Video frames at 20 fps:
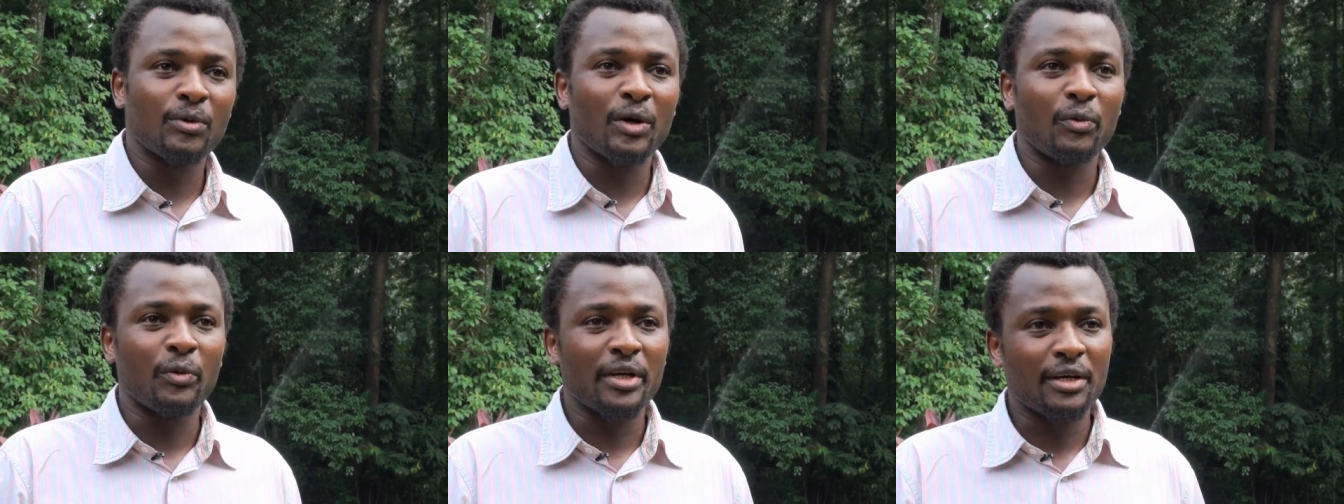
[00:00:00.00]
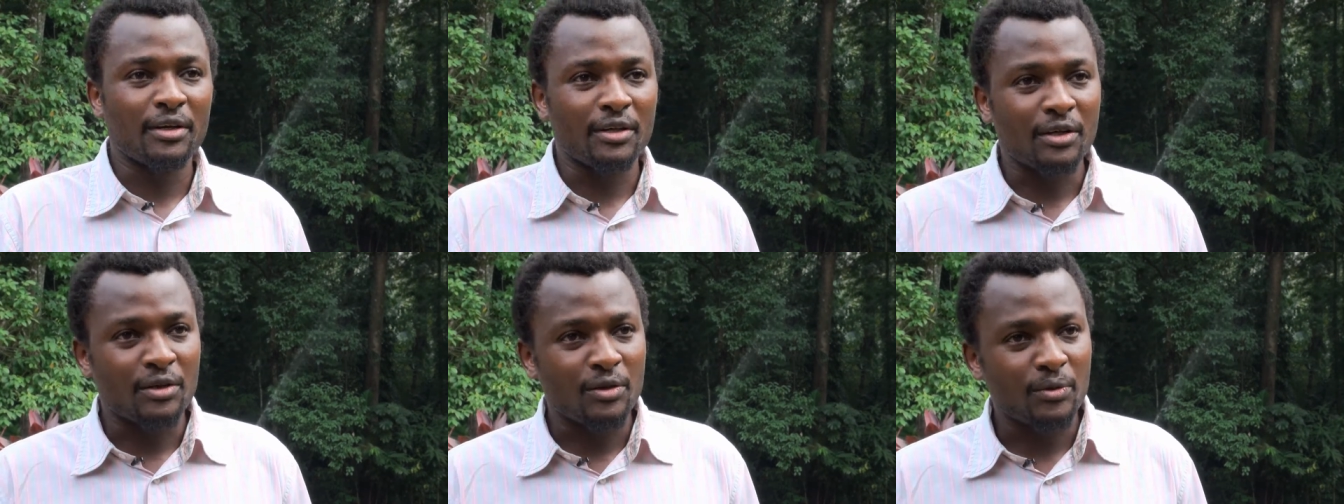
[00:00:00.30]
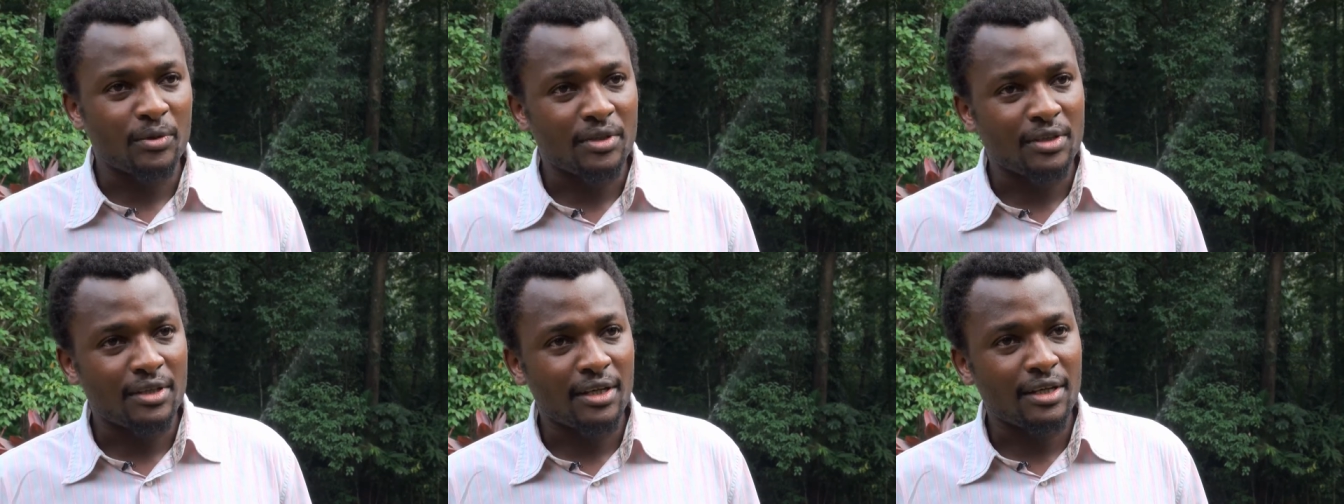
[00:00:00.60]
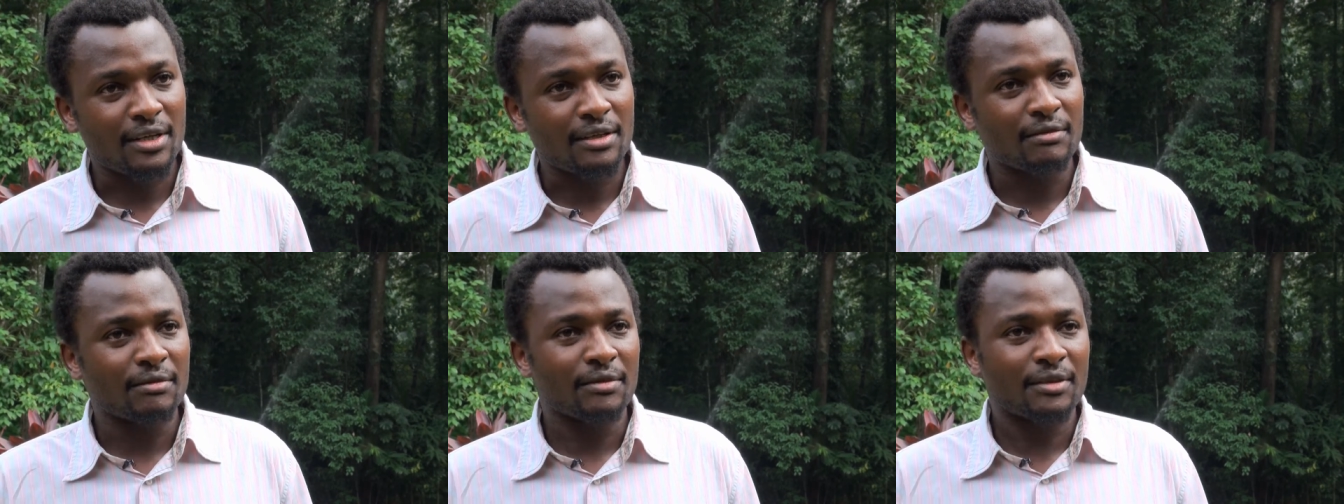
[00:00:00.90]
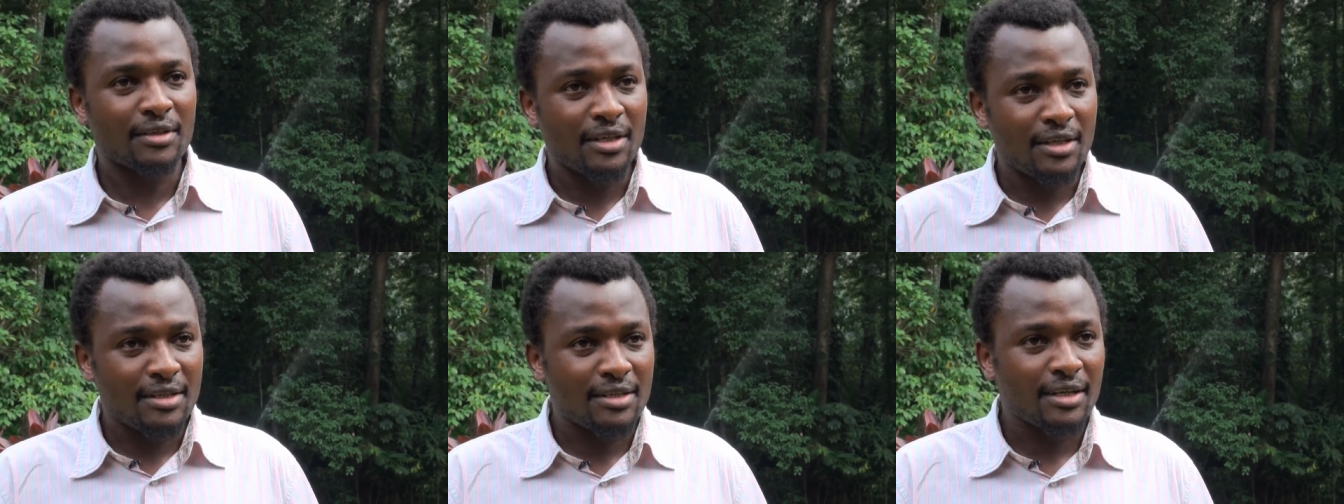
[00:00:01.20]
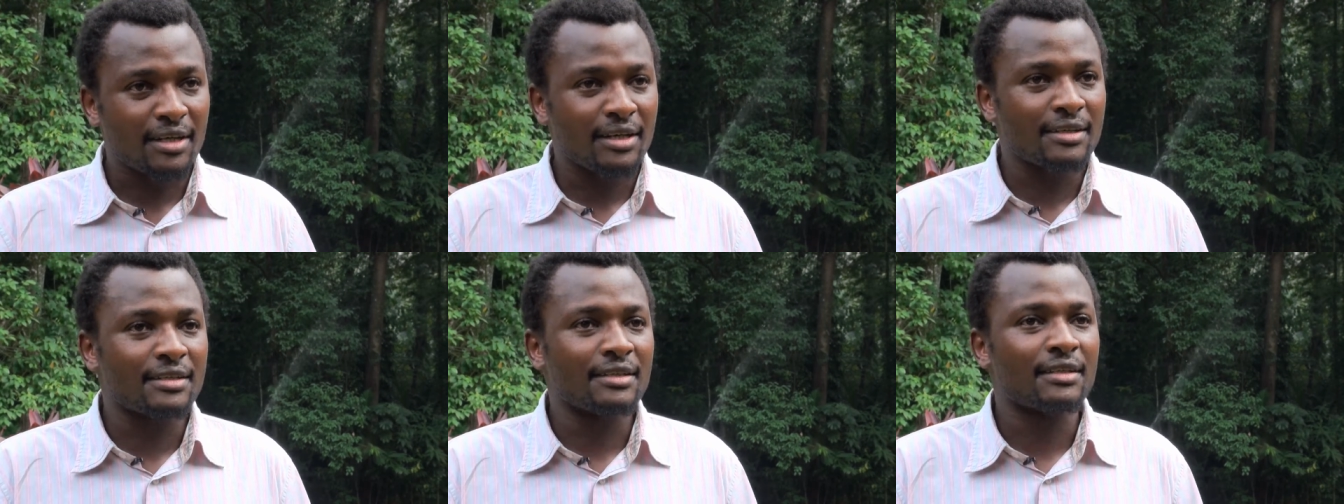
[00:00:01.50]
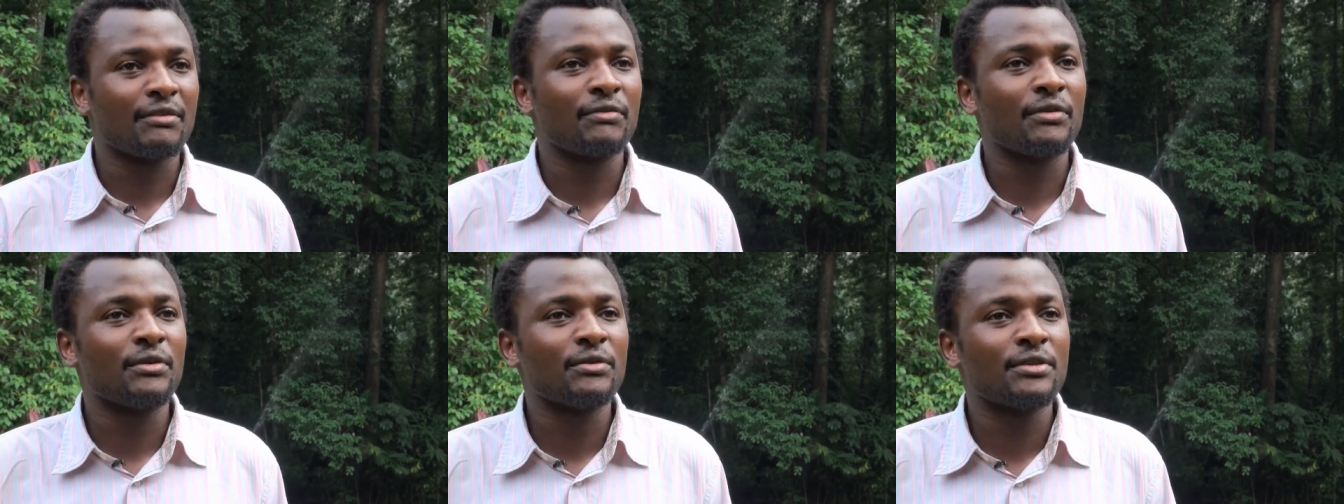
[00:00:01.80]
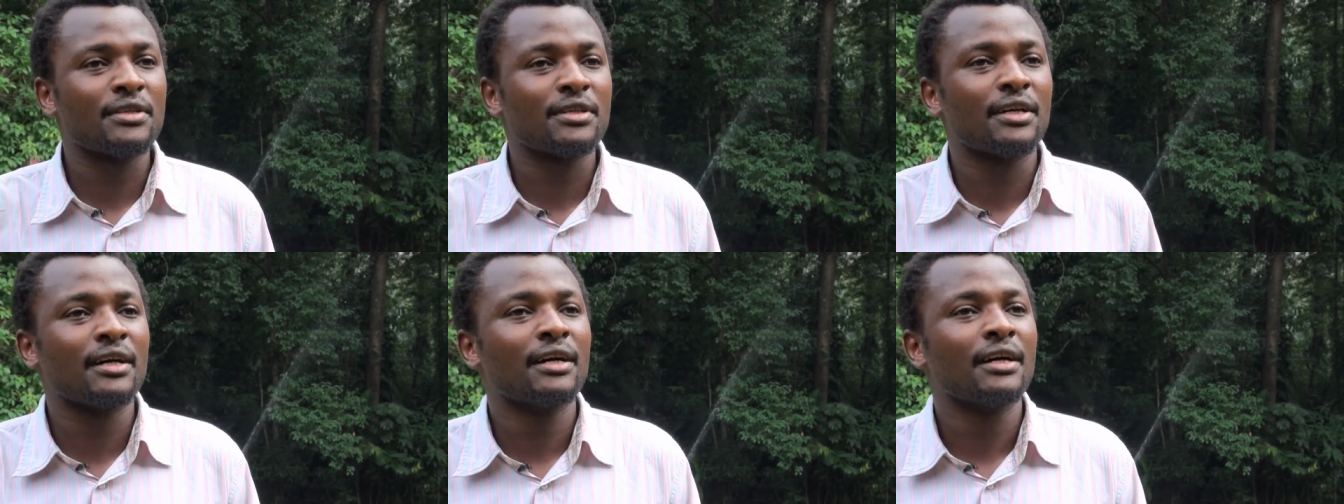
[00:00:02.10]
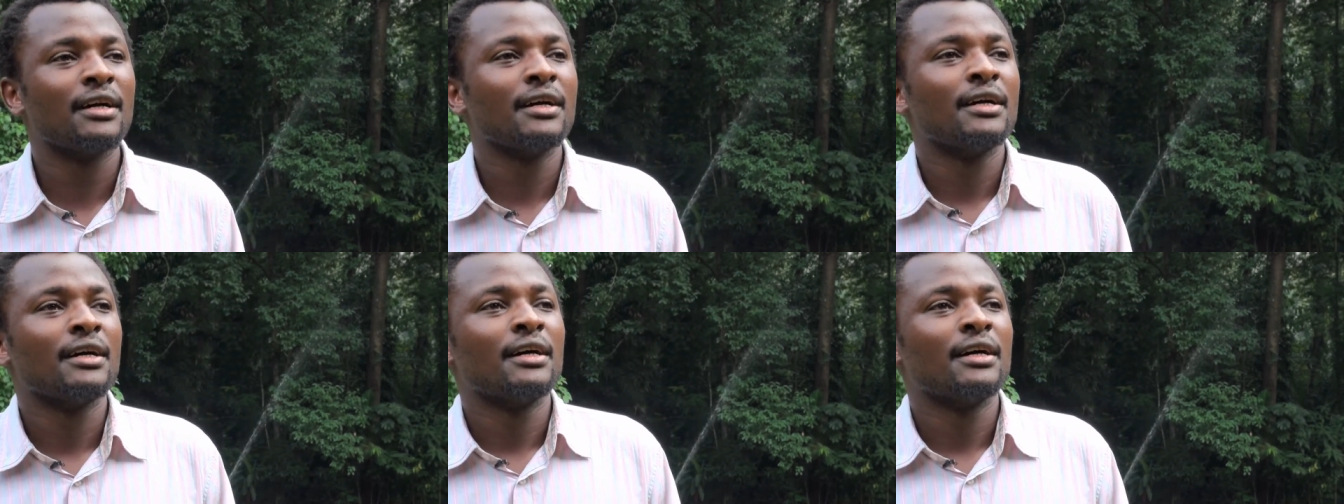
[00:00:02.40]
what we're going to do with the data in the future.